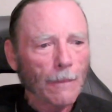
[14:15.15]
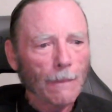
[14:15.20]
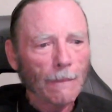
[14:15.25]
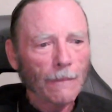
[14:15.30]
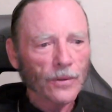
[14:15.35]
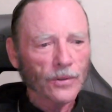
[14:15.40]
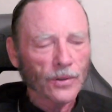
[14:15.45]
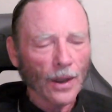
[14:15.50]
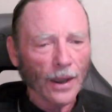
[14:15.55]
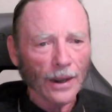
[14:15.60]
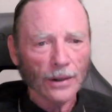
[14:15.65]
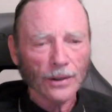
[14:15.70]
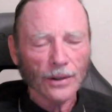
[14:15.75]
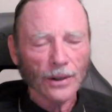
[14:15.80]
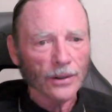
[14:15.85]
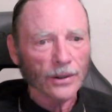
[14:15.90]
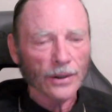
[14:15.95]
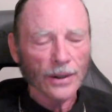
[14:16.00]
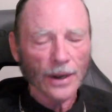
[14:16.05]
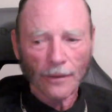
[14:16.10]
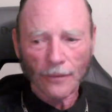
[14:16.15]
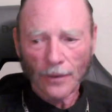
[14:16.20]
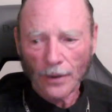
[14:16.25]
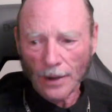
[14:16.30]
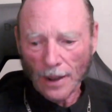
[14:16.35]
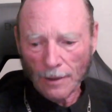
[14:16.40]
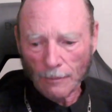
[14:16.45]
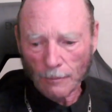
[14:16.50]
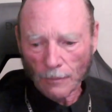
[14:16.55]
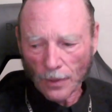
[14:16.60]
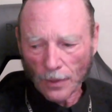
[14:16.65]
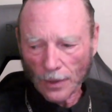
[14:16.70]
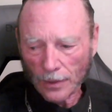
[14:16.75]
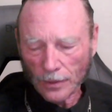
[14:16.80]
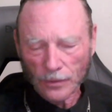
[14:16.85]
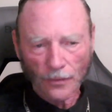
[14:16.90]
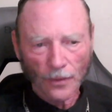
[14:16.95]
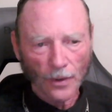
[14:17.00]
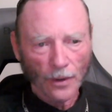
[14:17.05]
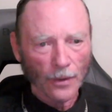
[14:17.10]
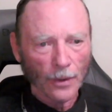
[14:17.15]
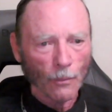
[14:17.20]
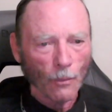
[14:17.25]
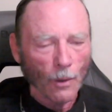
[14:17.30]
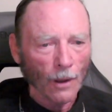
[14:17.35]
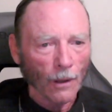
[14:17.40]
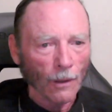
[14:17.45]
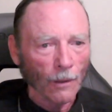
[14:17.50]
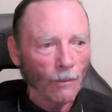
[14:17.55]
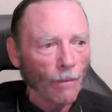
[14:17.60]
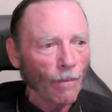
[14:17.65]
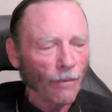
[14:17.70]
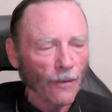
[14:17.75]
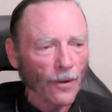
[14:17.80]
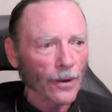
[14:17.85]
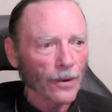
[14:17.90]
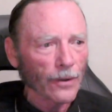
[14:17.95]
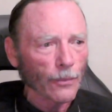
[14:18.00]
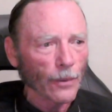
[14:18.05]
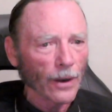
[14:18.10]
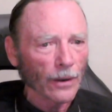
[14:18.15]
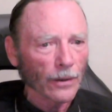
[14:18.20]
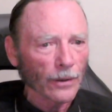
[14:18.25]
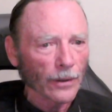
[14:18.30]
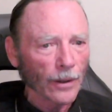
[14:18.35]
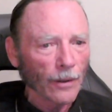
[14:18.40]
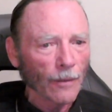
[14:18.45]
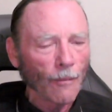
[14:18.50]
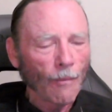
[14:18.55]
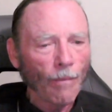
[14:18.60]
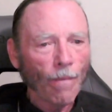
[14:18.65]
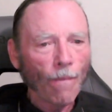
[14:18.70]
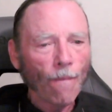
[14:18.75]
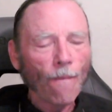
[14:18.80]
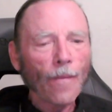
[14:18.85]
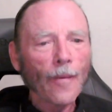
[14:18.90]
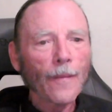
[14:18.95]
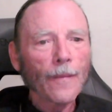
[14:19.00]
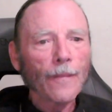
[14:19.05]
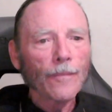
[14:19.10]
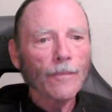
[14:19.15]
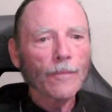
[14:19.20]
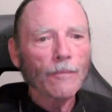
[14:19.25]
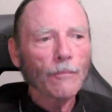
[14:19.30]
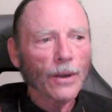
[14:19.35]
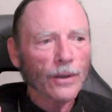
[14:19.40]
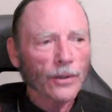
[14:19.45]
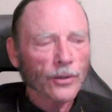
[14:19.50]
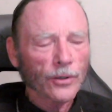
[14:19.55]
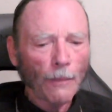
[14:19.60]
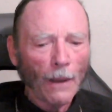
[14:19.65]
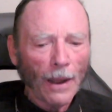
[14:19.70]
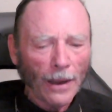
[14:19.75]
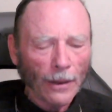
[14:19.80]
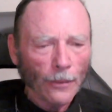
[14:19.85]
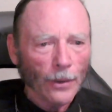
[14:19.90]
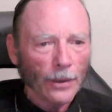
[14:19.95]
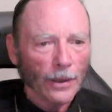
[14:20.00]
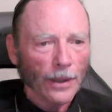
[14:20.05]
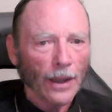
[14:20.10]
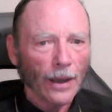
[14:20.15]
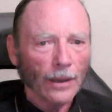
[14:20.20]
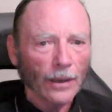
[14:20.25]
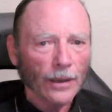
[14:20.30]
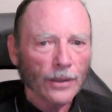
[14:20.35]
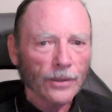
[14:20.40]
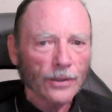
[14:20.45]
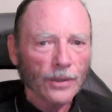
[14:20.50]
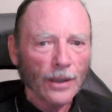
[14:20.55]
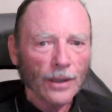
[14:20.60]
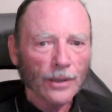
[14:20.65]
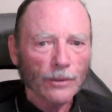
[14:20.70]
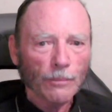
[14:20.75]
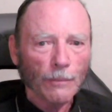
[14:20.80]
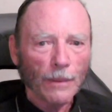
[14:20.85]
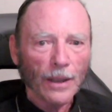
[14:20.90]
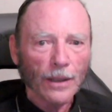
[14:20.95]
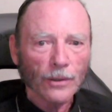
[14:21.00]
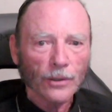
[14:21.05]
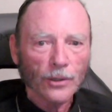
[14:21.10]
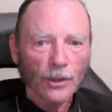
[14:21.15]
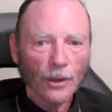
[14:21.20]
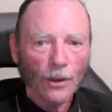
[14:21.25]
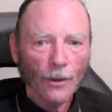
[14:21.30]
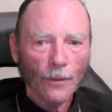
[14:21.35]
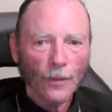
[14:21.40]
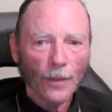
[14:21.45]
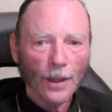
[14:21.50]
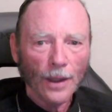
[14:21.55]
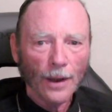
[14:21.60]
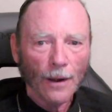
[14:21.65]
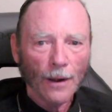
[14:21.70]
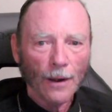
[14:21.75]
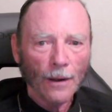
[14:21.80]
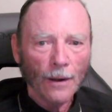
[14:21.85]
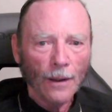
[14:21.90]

scientists never name things very well, very rarely. But a spiral galaxy is being shown there.